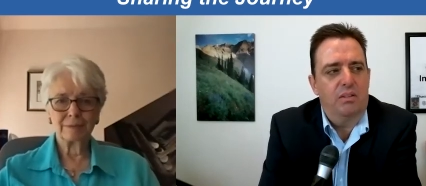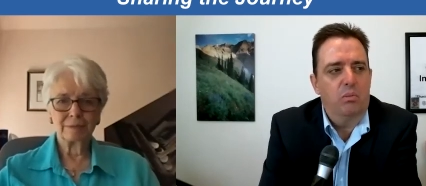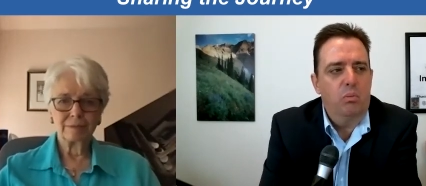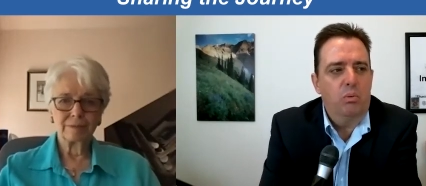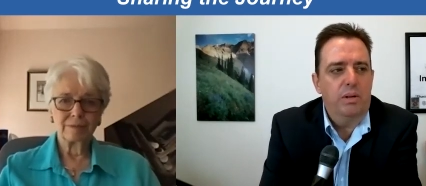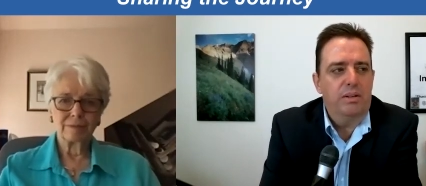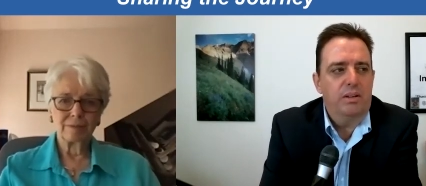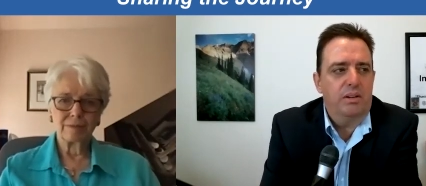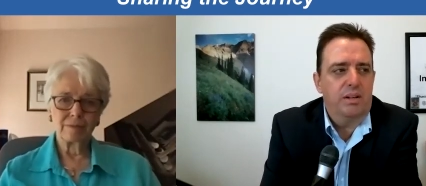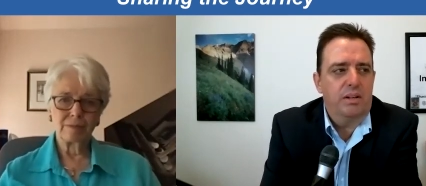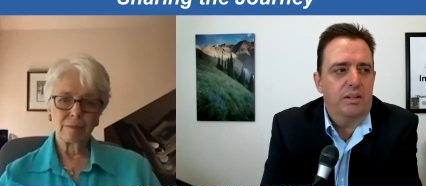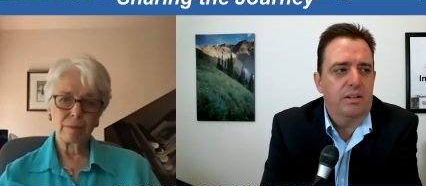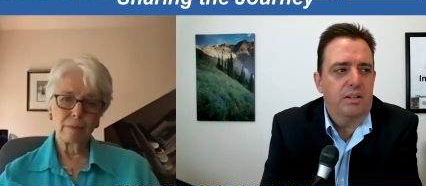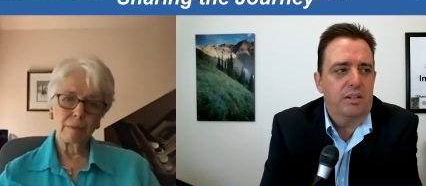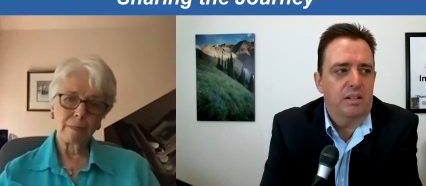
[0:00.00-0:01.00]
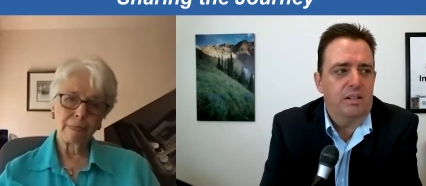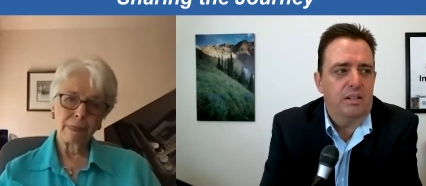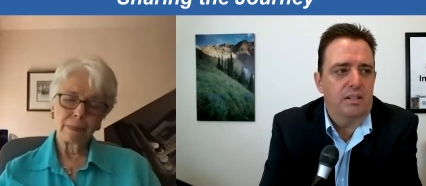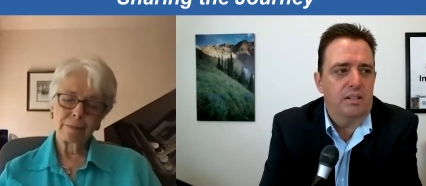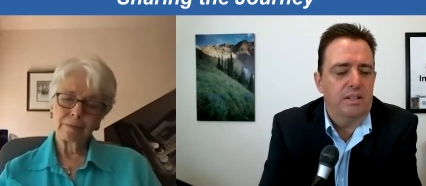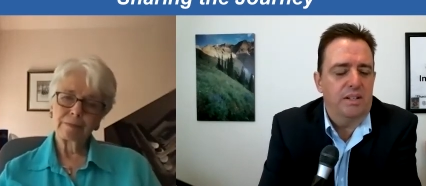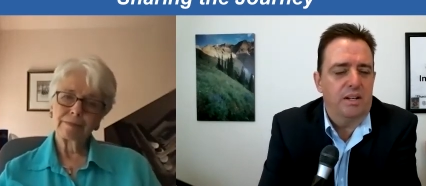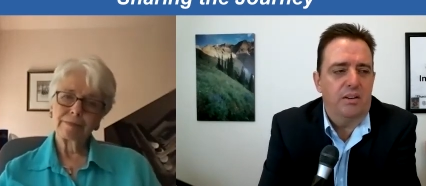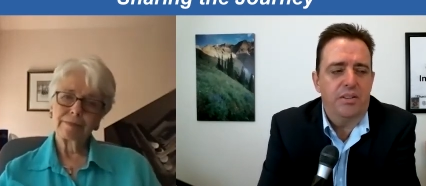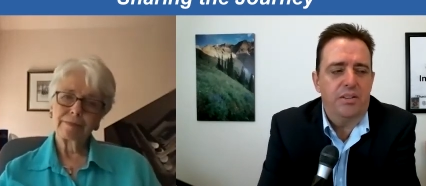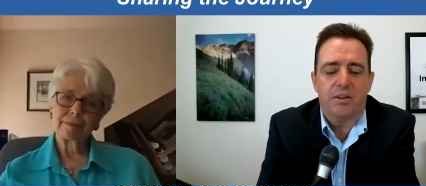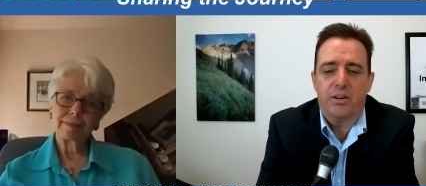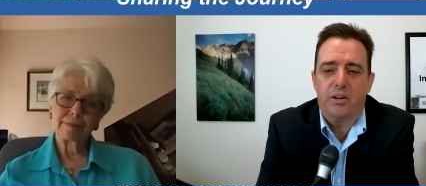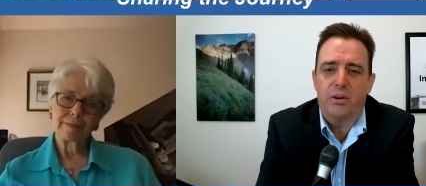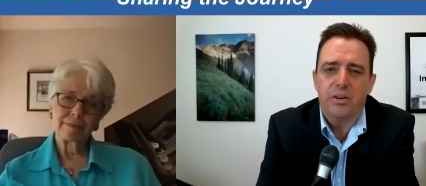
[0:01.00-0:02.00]
Speaker 1: what are uh,
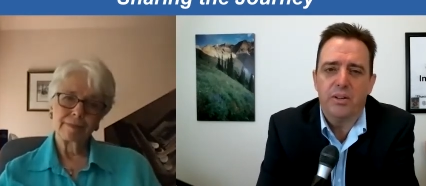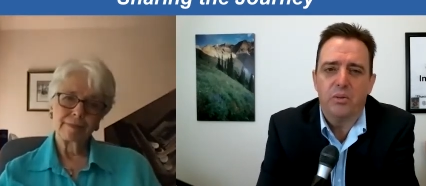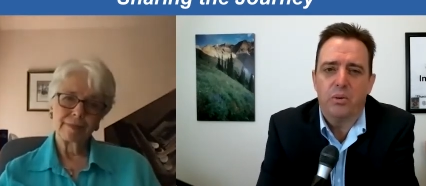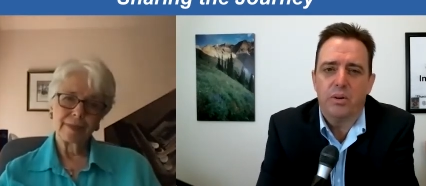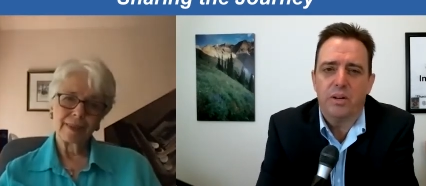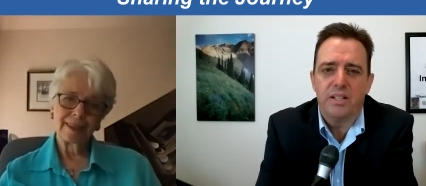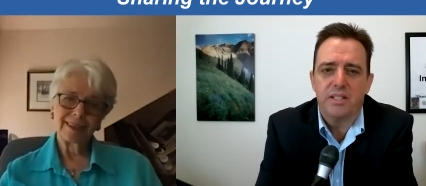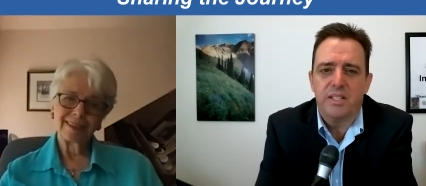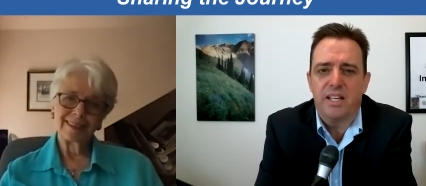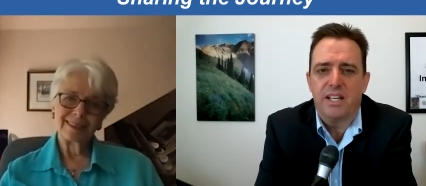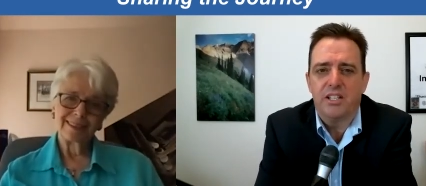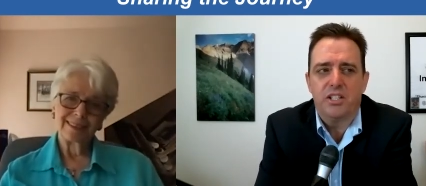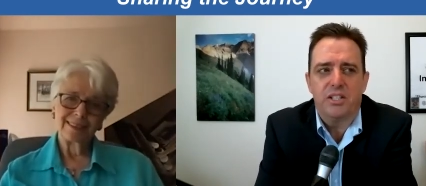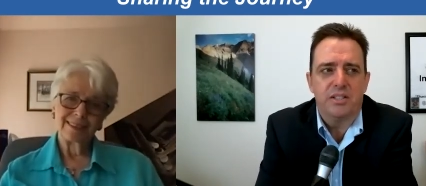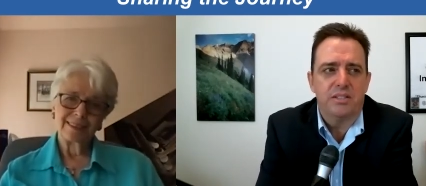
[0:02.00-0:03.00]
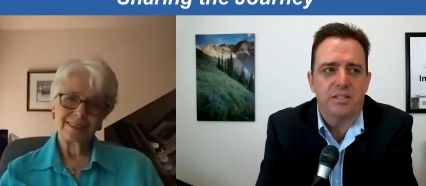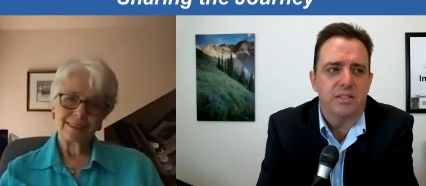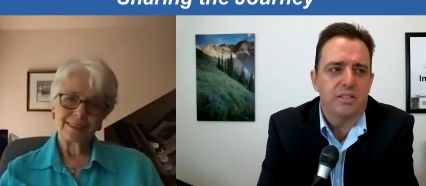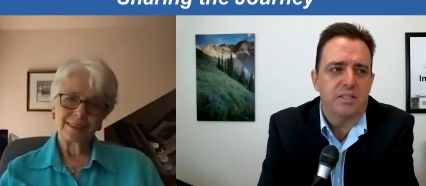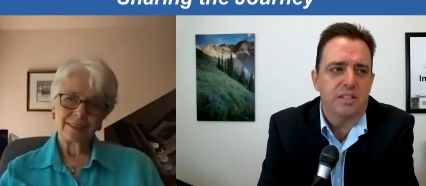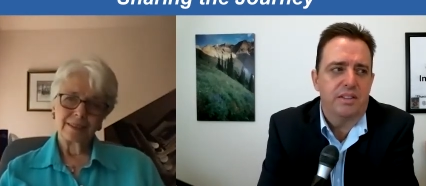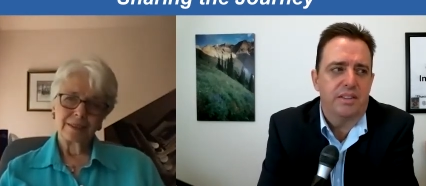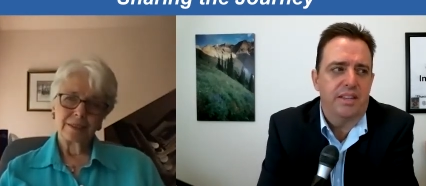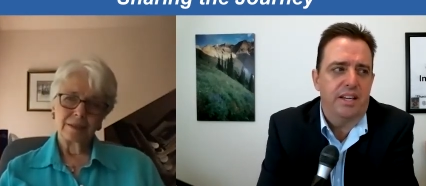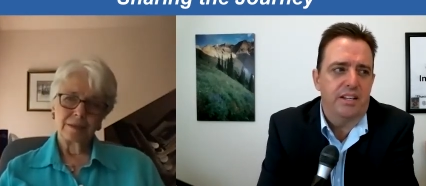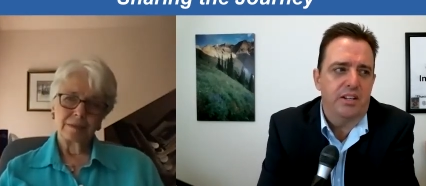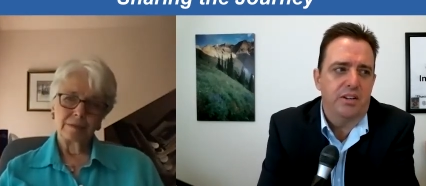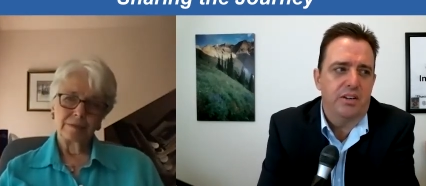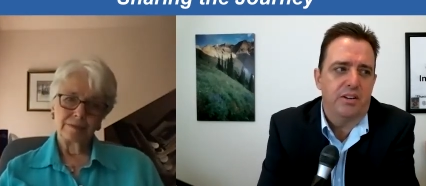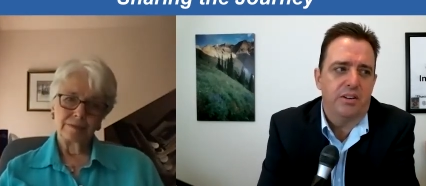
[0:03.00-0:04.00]
are there current organizations
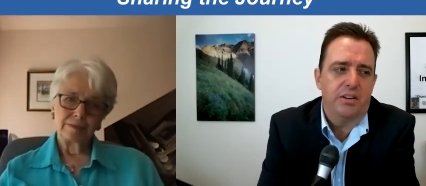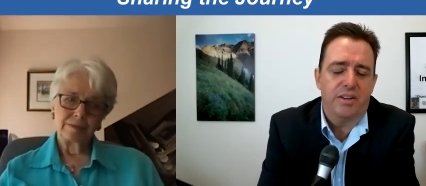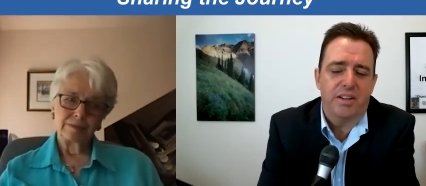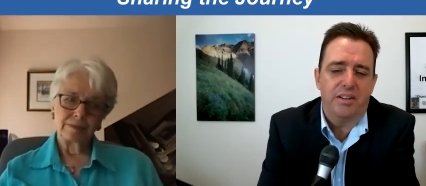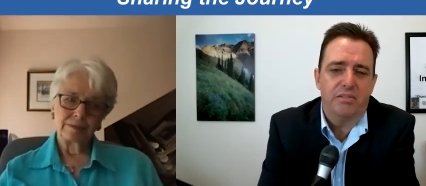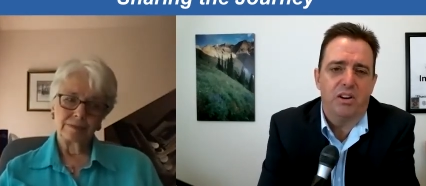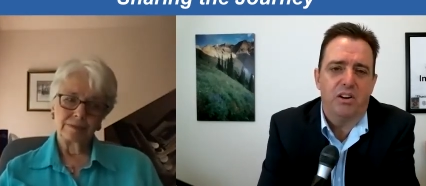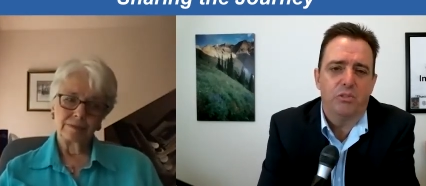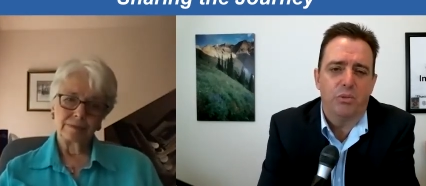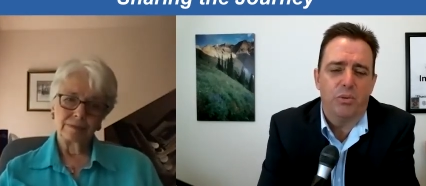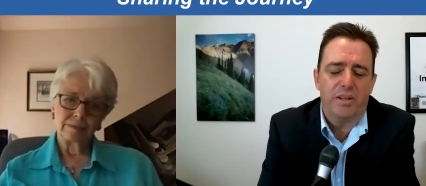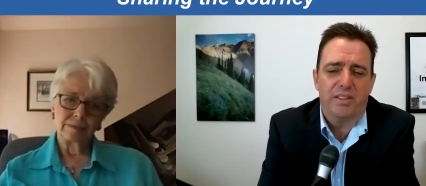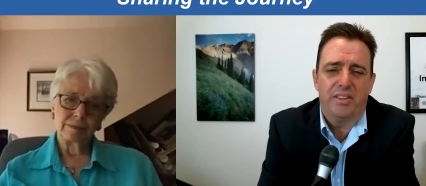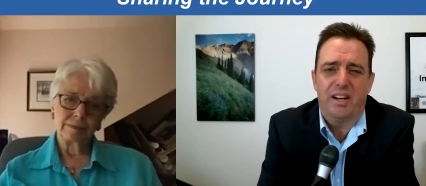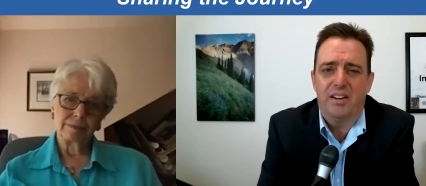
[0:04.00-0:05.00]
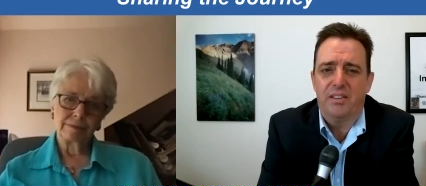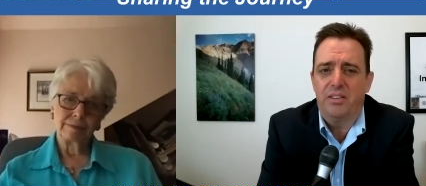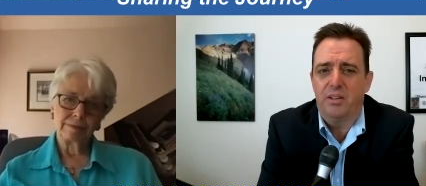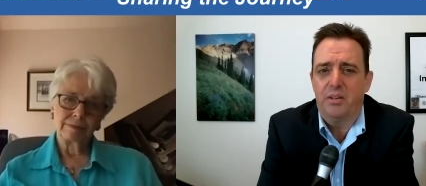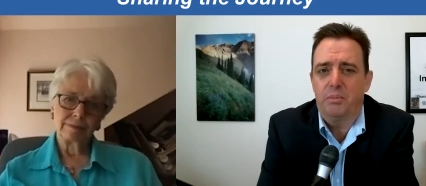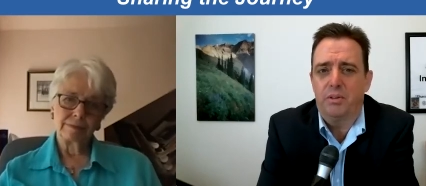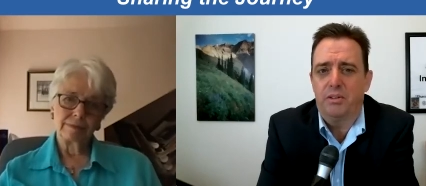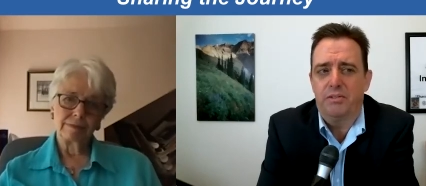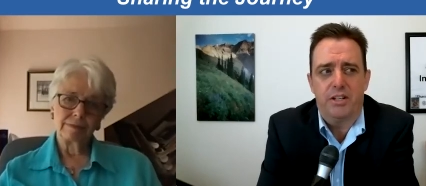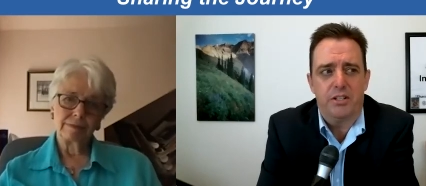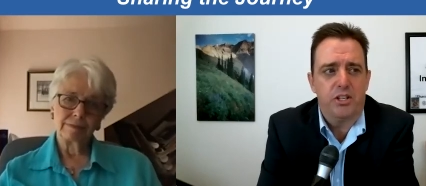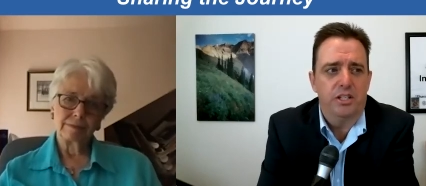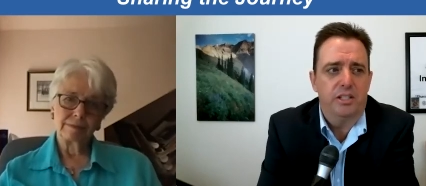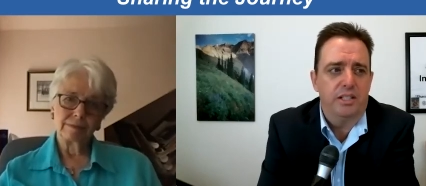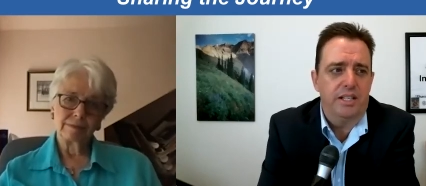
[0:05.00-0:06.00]
that you're involved with, either
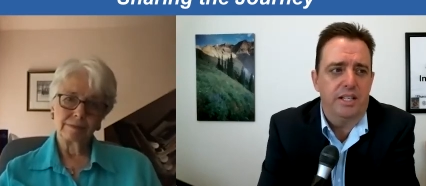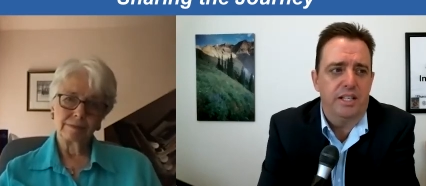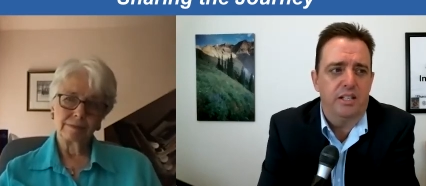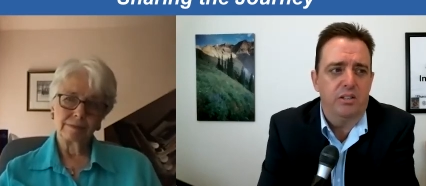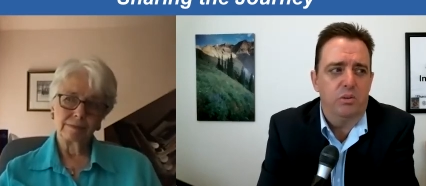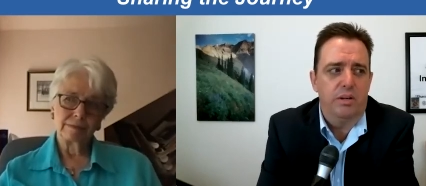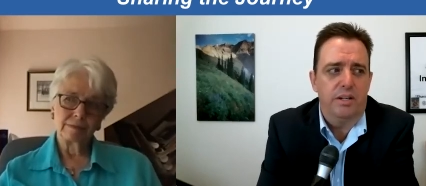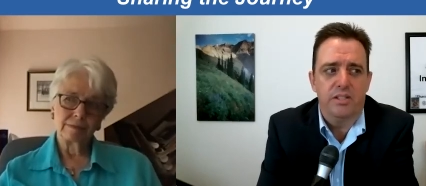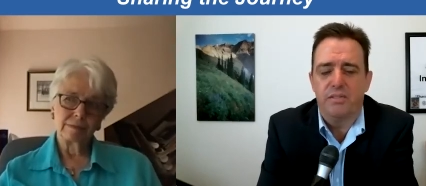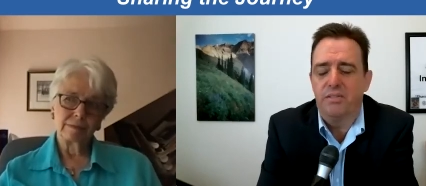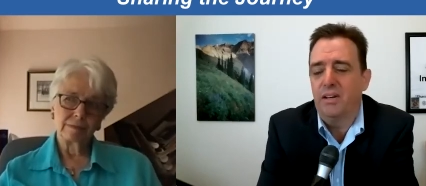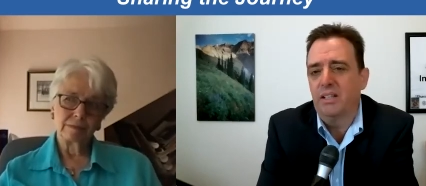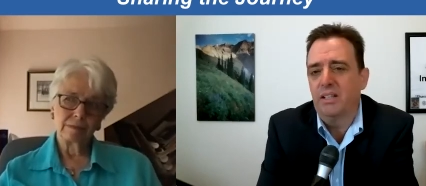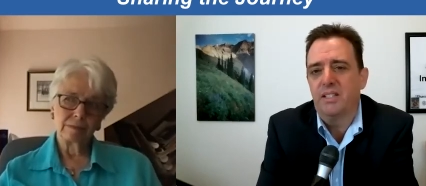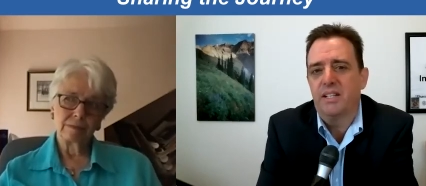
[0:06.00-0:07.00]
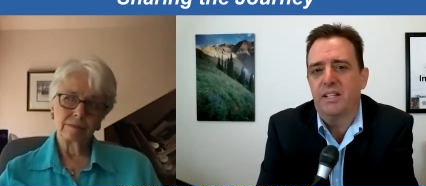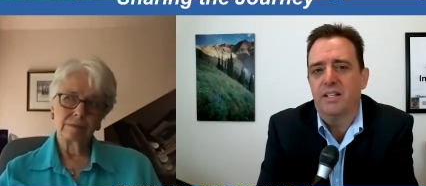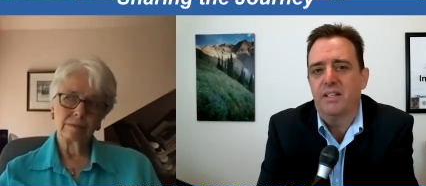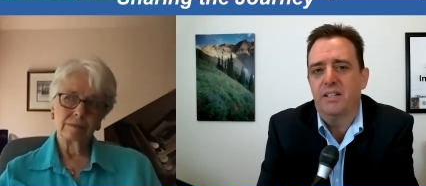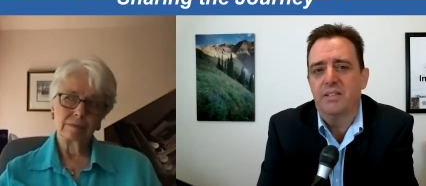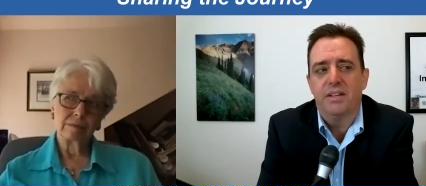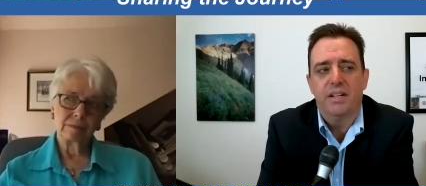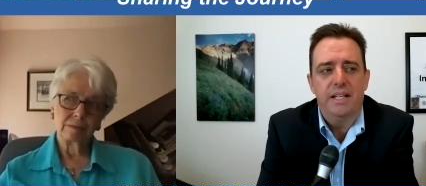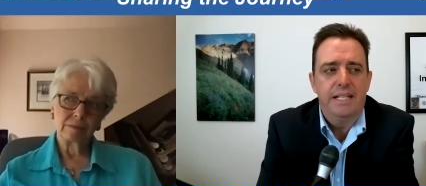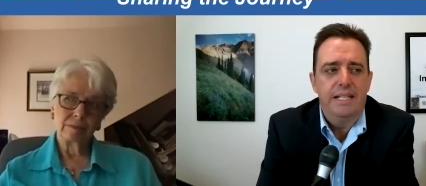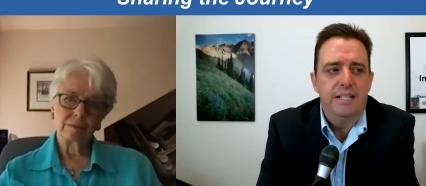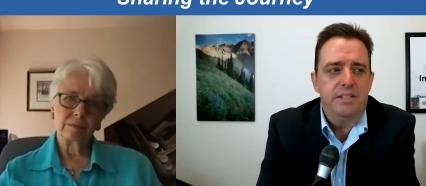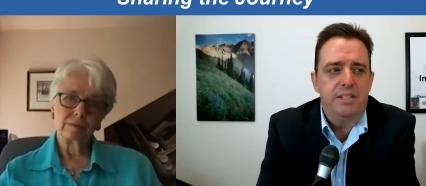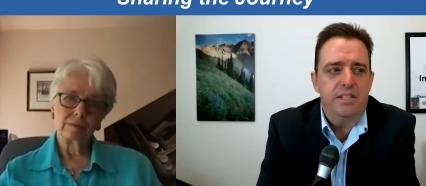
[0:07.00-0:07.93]
professionally or as volunteer,